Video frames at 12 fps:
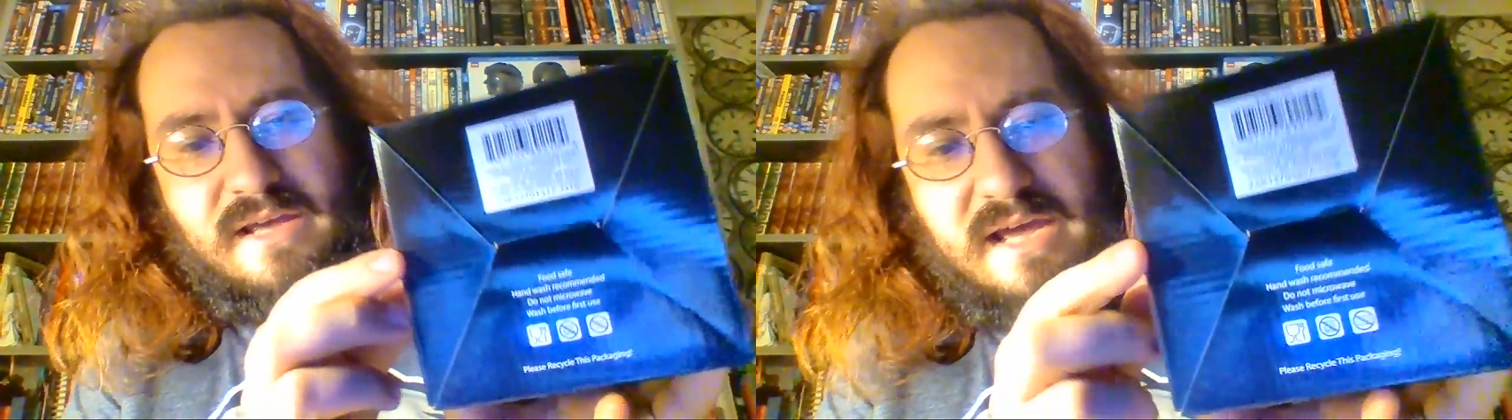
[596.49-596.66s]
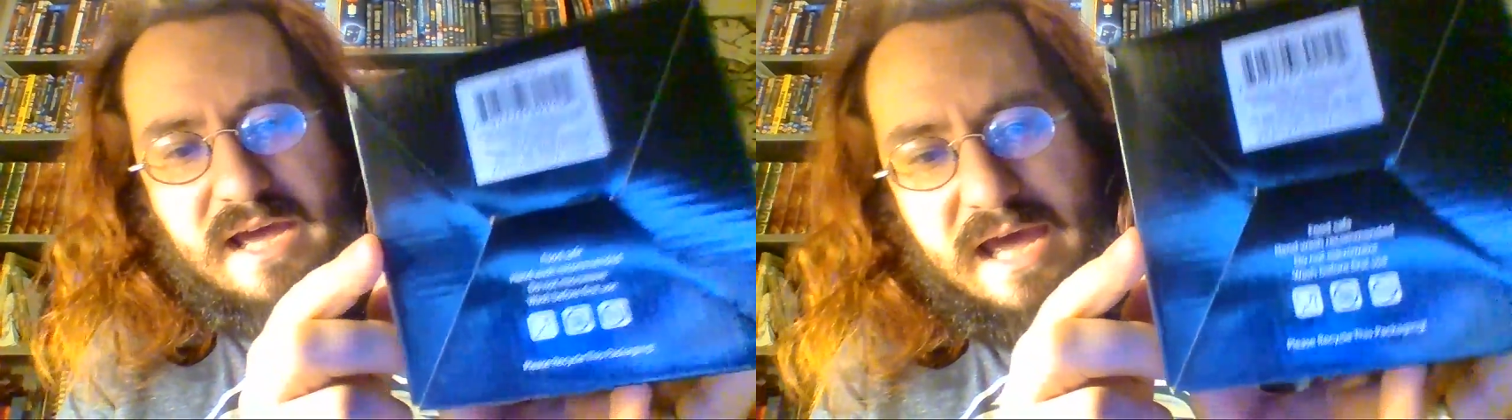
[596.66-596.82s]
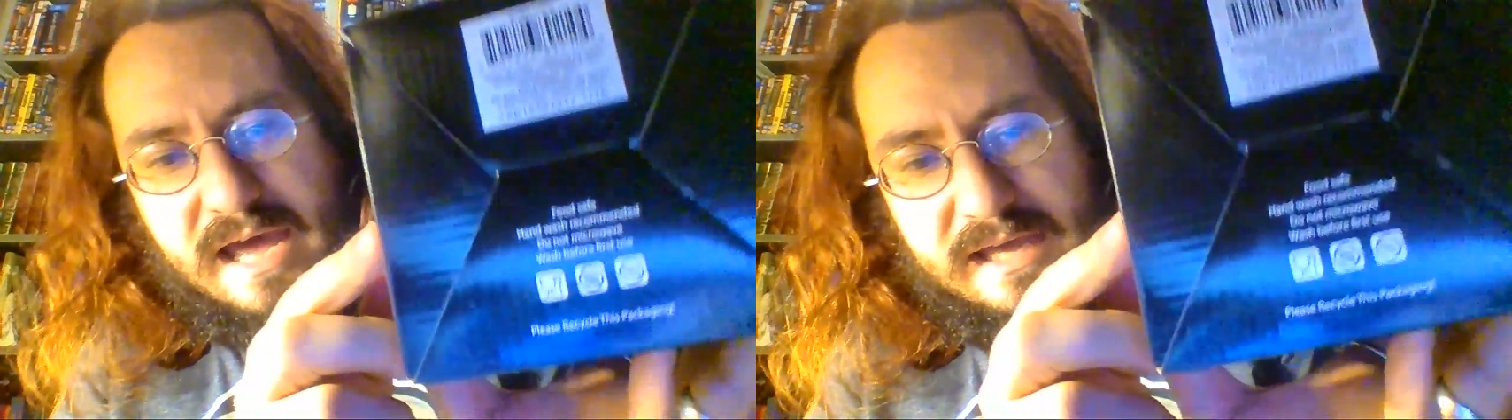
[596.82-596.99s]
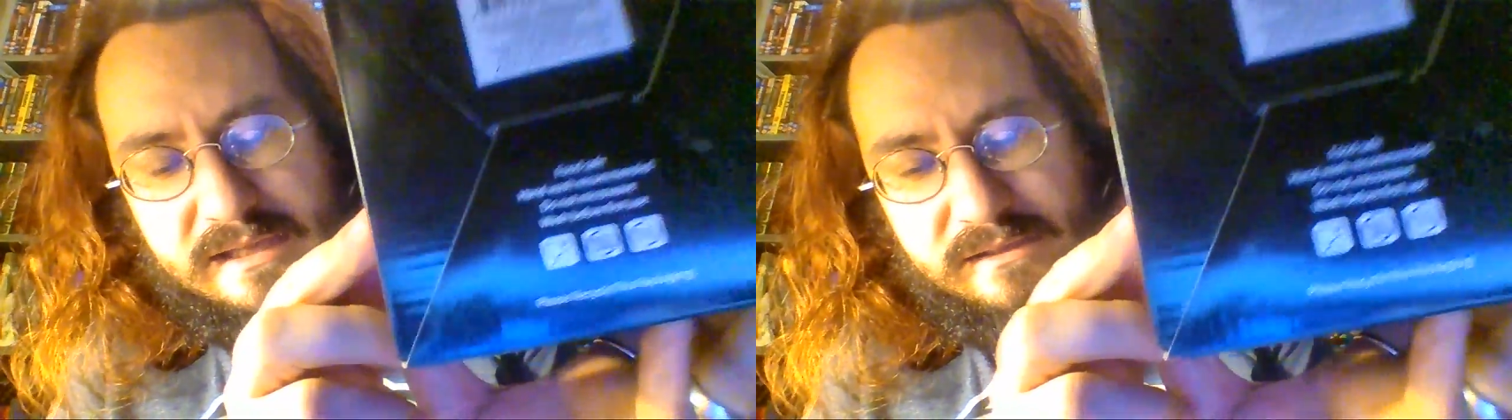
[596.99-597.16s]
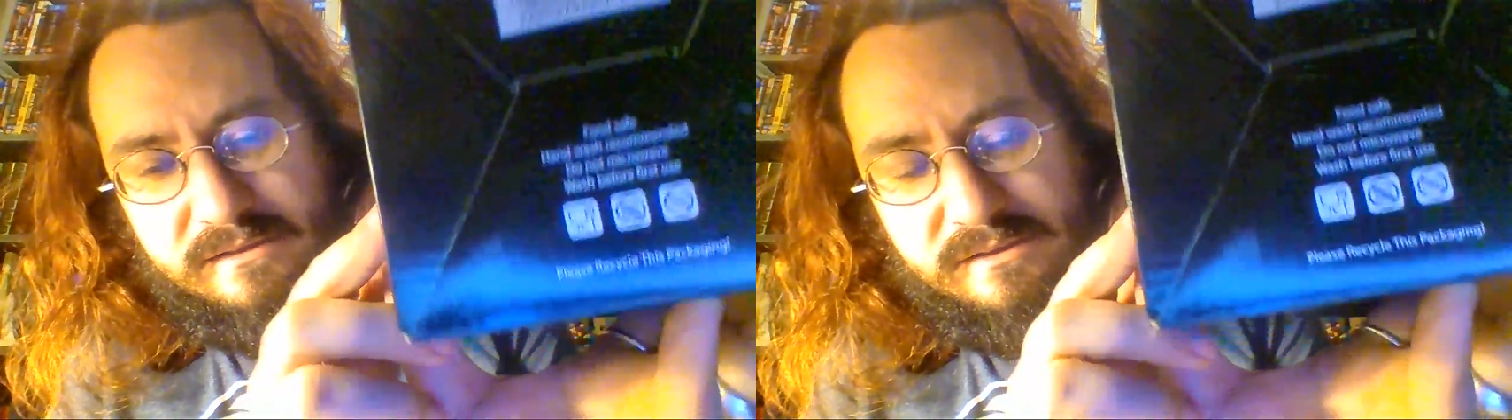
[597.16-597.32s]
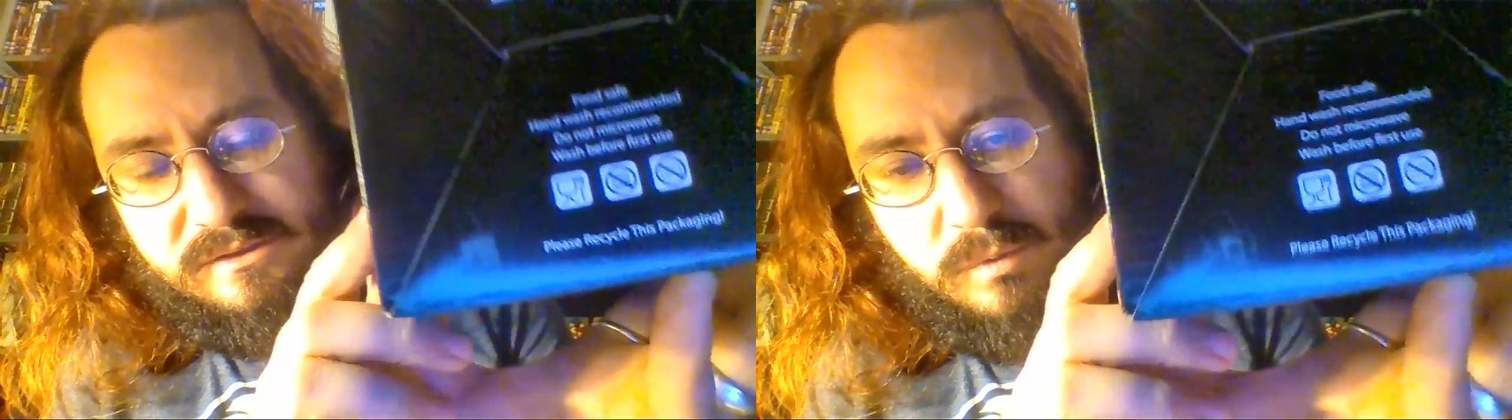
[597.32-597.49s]

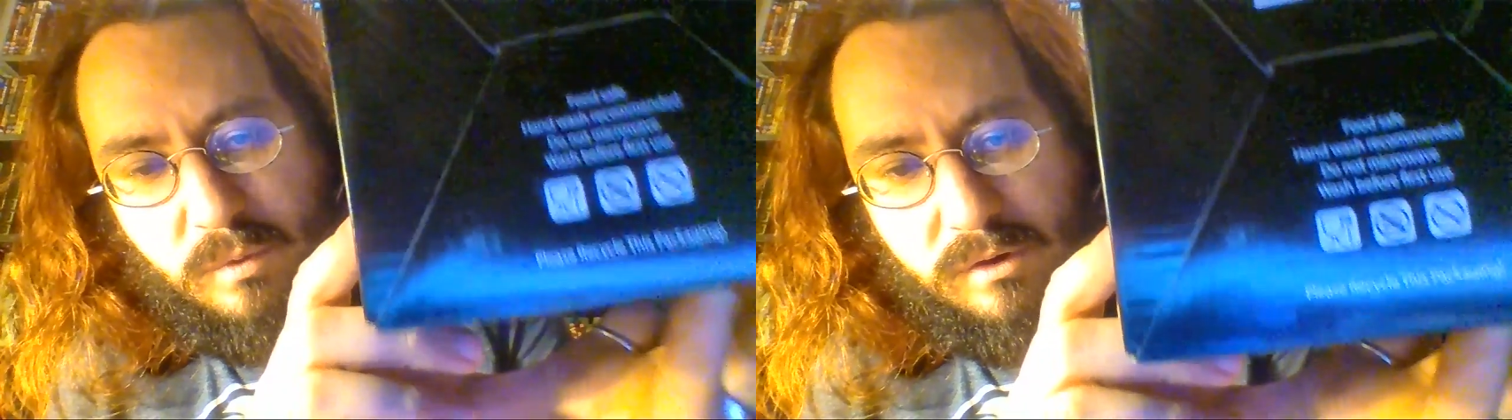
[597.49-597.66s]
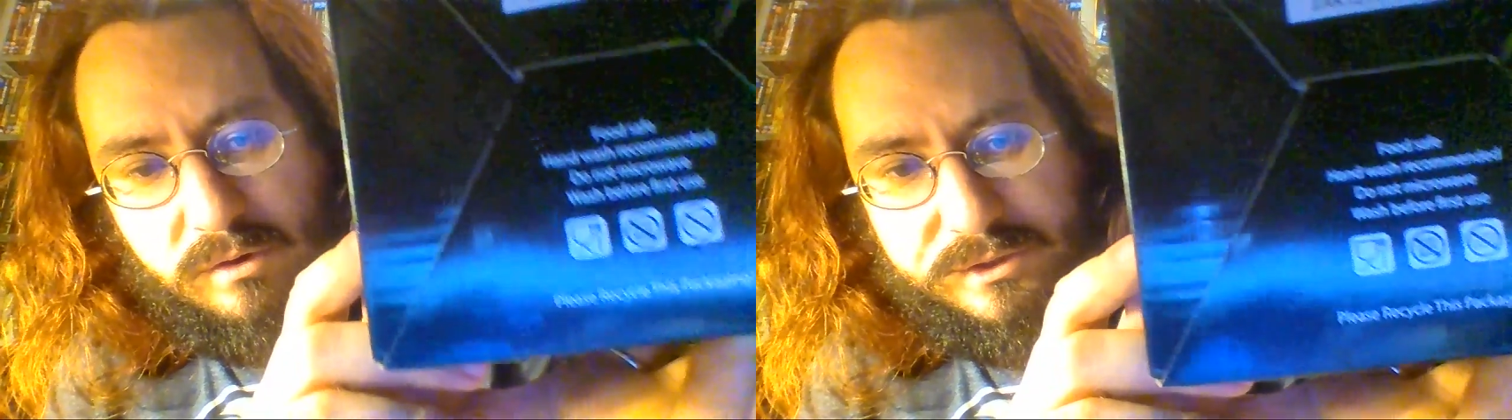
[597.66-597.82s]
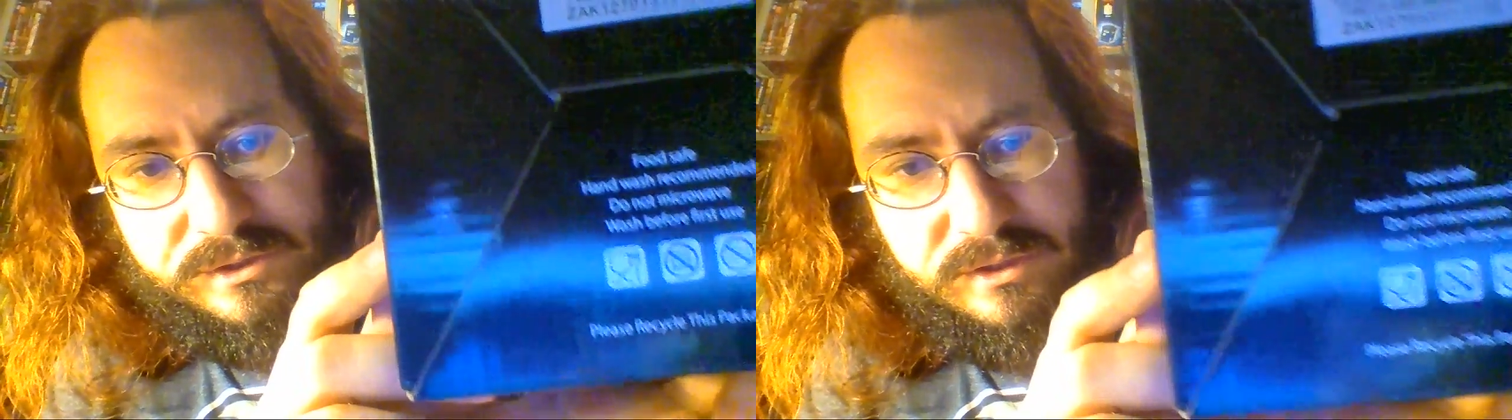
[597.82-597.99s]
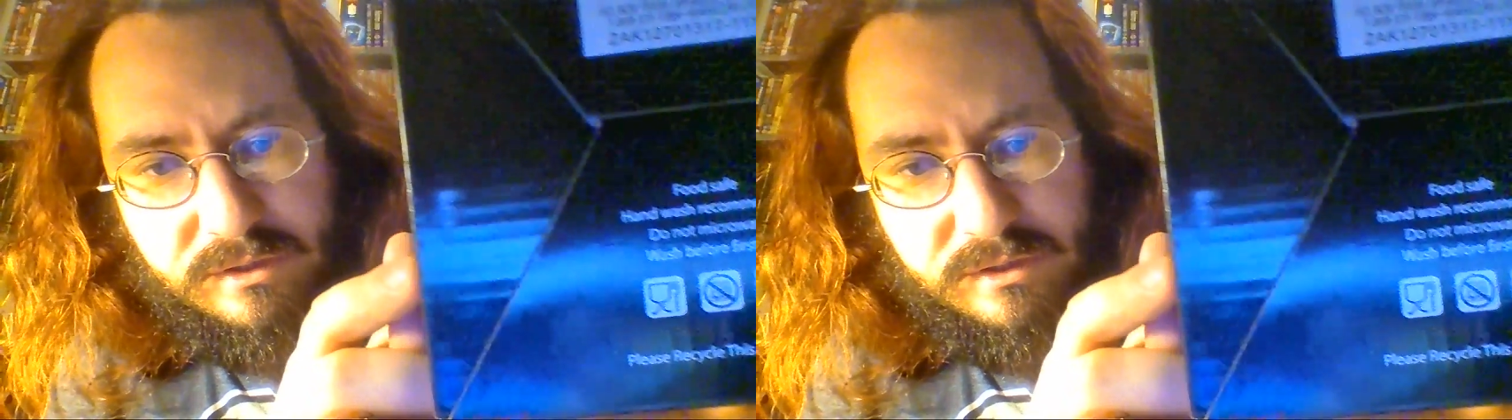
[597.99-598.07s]
hand wash